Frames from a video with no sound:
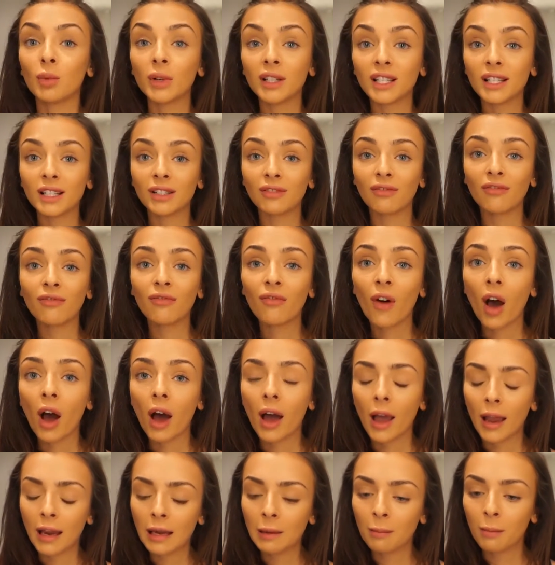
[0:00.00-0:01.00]
which is
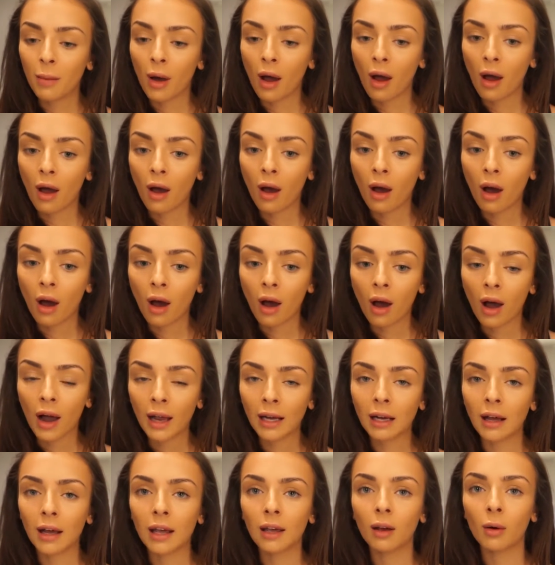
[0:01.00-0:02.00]
fine, but
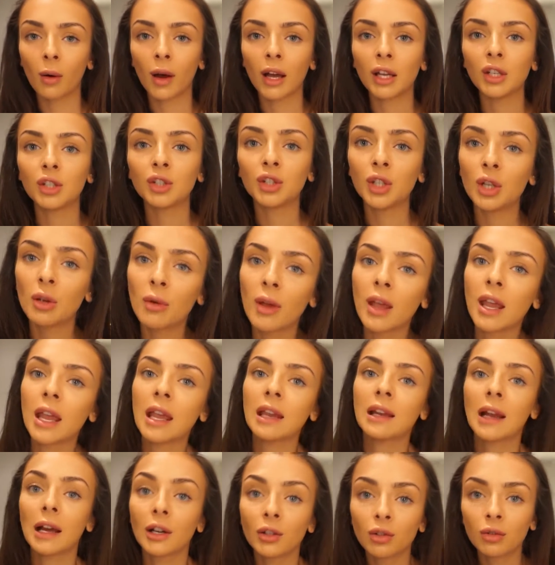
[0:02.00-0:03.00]
I like quite
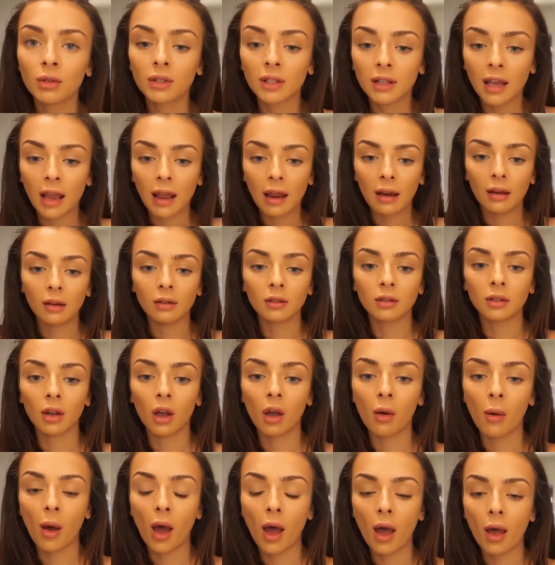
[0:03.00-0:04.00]
dewy, natural skin. So
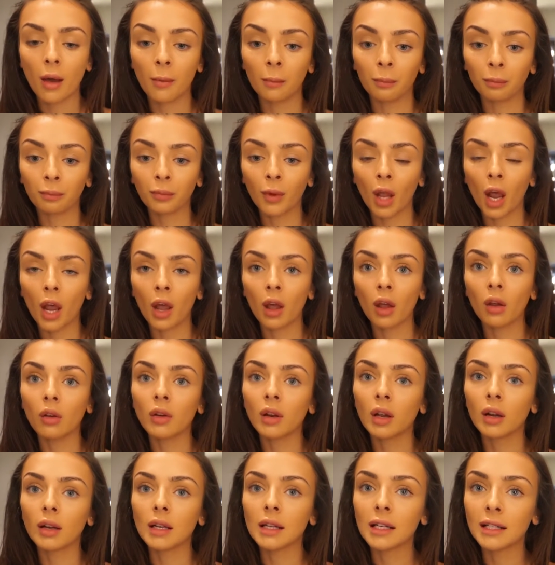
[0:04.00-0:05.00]
I'm
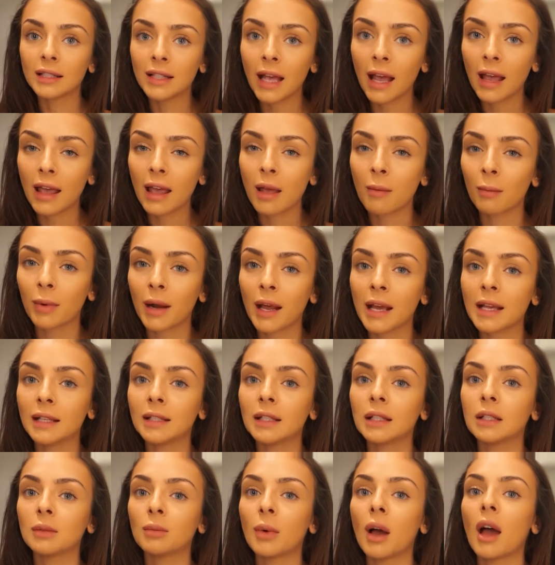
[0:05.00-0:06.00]
only going to set it in
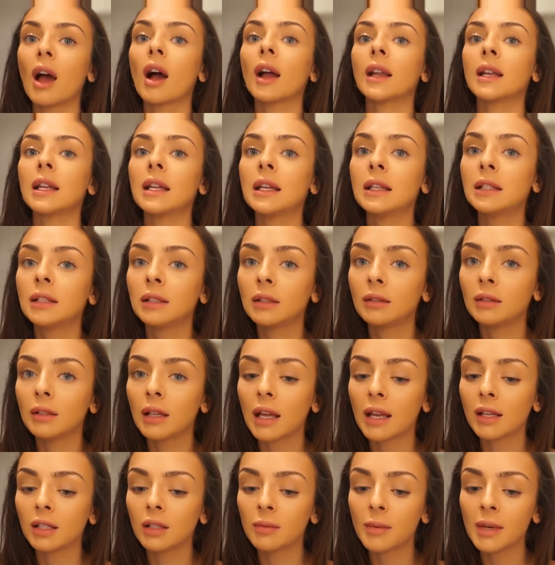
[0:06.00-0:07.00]
places where I need
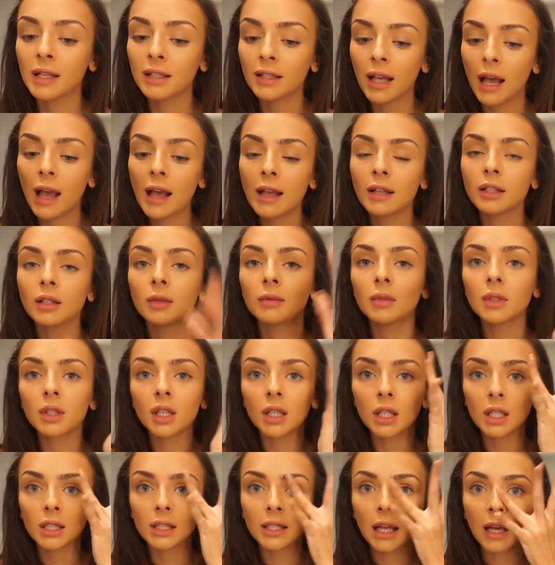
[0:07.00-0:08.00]
it to be set. So I'm just
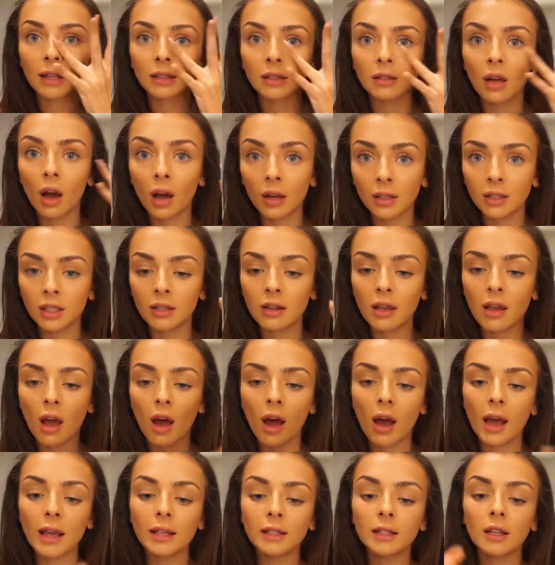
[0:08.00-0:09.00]
going to set under the
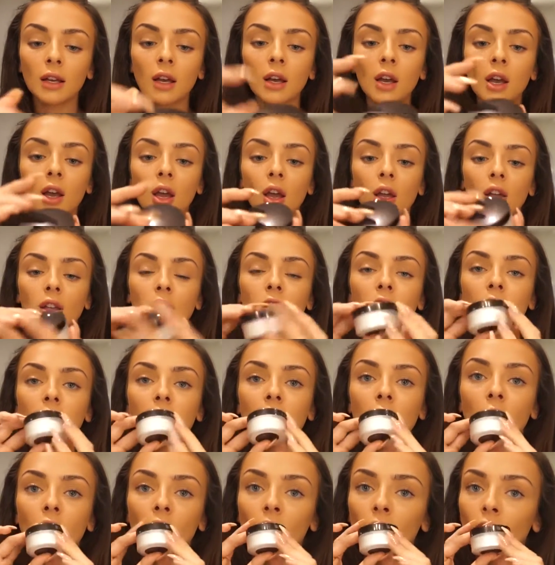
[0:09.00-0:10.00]
eyes
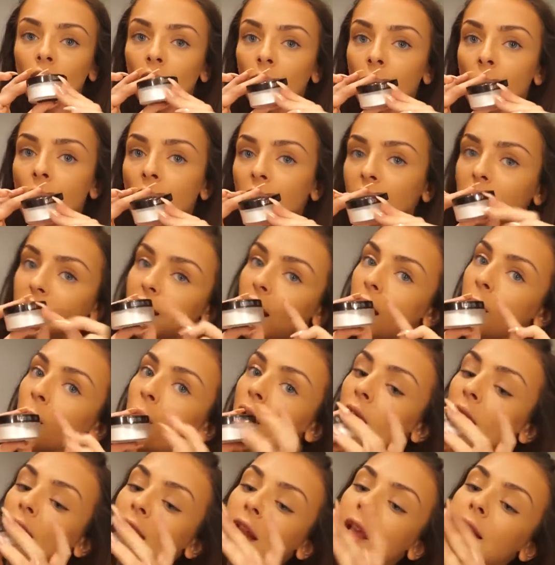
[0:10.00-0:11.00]
using the Laura Mercier
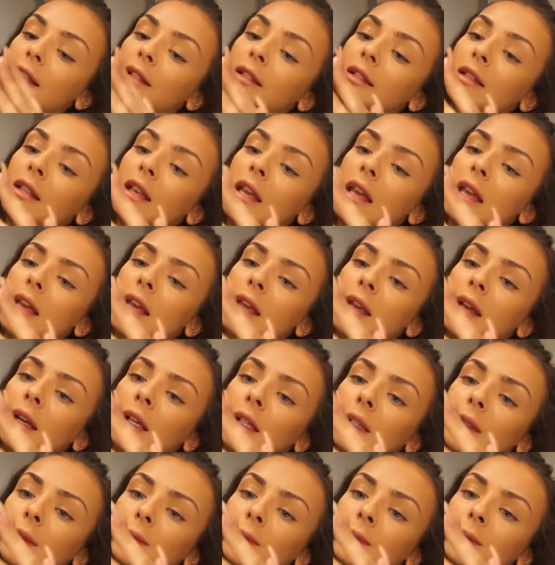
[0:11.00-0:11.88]
one. It's the